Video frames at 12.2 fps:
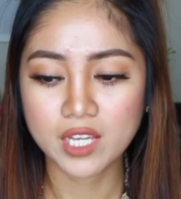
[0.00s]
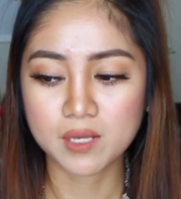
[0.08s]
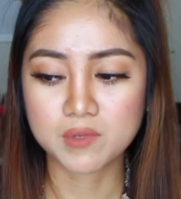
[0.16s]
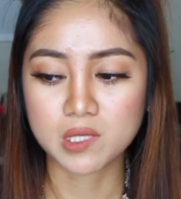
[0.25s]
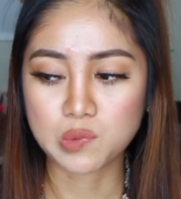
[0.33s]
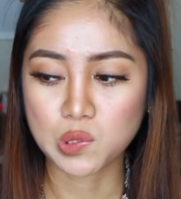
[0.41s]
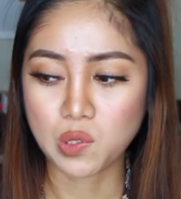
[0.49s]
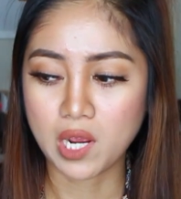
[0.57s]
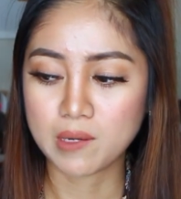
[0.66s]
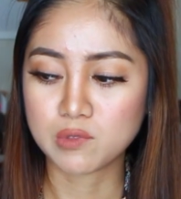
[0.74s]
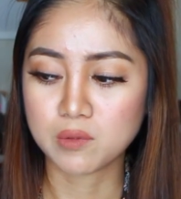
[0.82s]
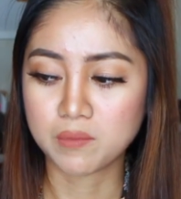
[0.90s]
I am
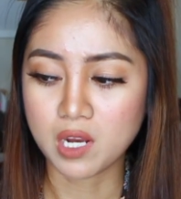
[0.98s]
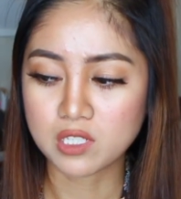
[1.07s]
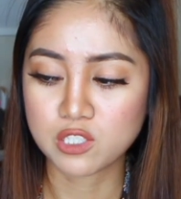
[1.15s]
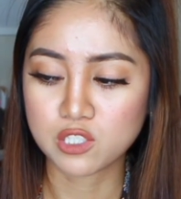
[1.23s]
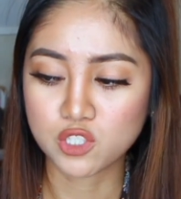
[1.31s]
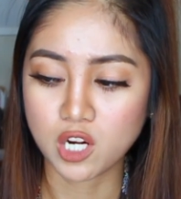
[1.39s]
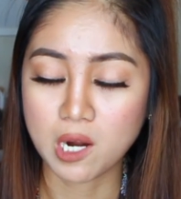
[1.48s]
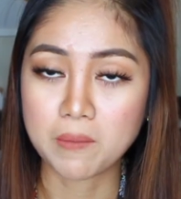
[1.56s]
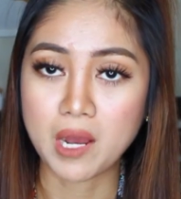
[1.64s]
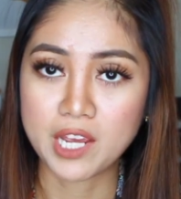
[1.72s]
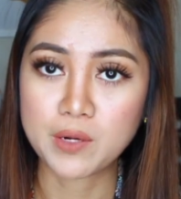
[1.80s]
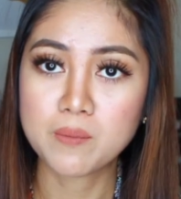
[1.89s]
subscribed to
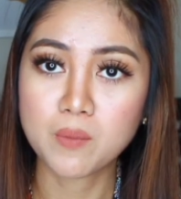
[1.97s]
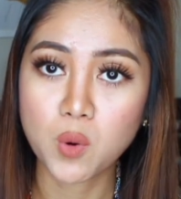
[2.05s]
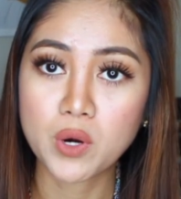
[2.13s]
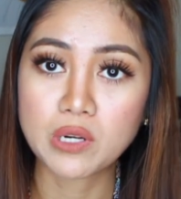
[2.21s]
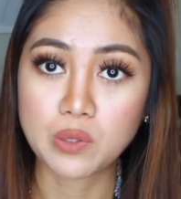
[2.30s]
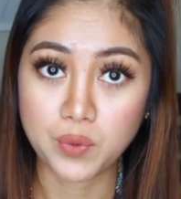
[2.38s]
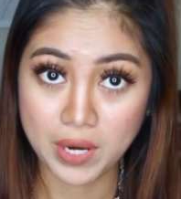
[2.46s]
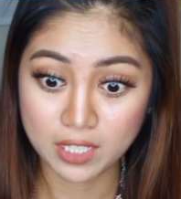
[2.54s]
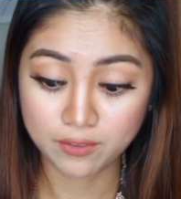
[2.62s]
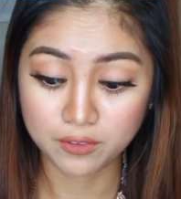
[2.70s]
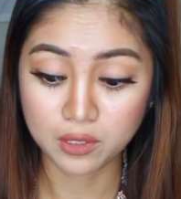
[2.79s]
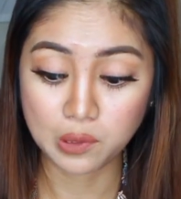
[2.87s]
Boxycharm, I am more
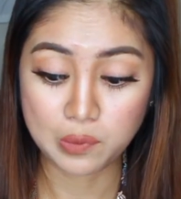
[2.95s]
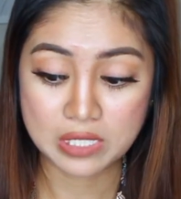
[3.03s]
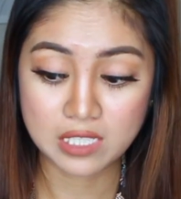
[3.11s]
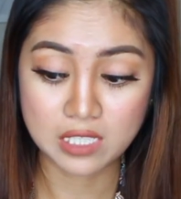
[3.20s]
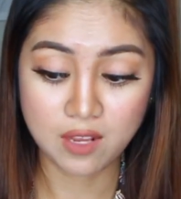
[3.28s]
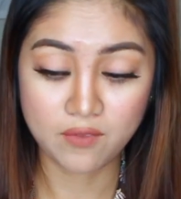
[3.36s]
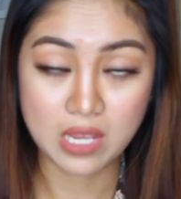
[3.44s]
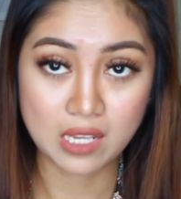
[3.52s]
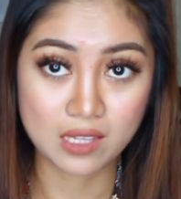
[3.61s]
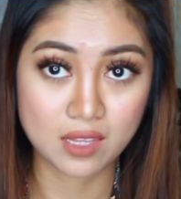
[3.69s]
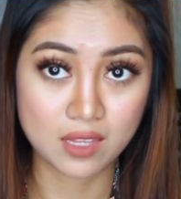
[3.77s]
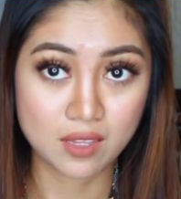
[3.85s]
grateful
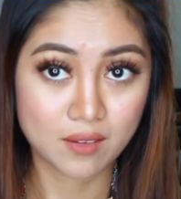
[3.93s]
receiving